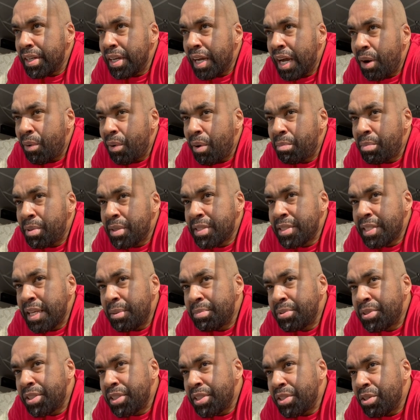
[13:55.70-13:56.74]
Our
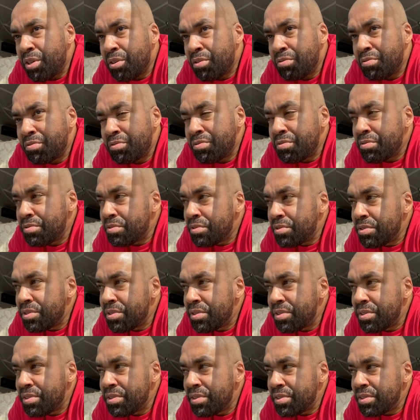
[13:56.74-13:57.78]
perception of
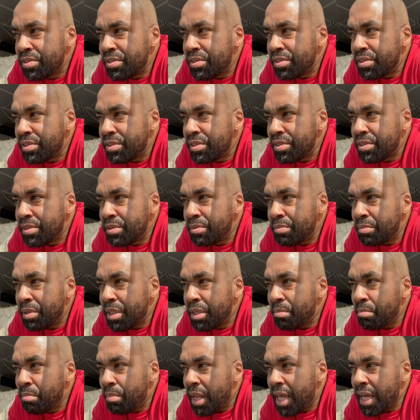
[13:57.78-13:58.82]

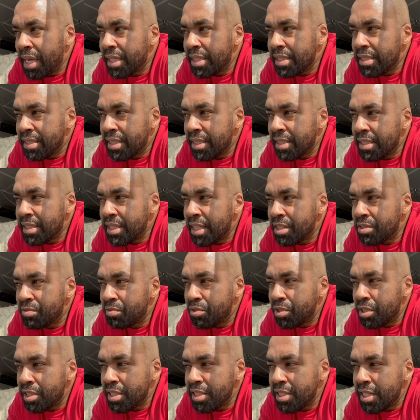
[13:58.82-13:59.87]
being black and
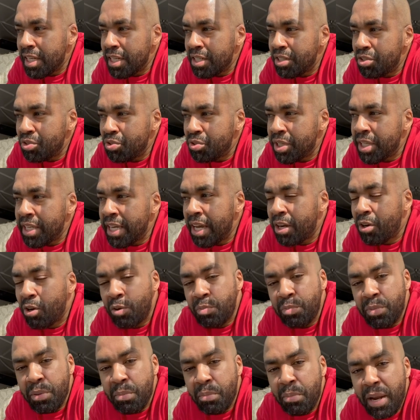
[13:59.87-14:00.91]
successful is that you cannot
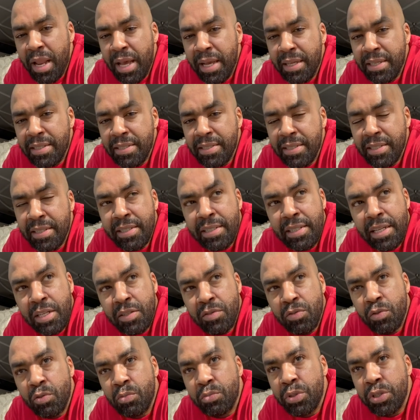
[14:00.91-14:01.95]
be black and
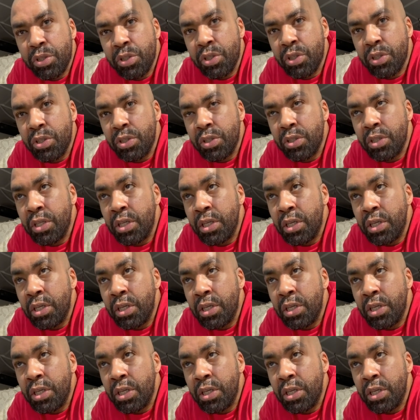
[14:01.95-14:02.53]
successful because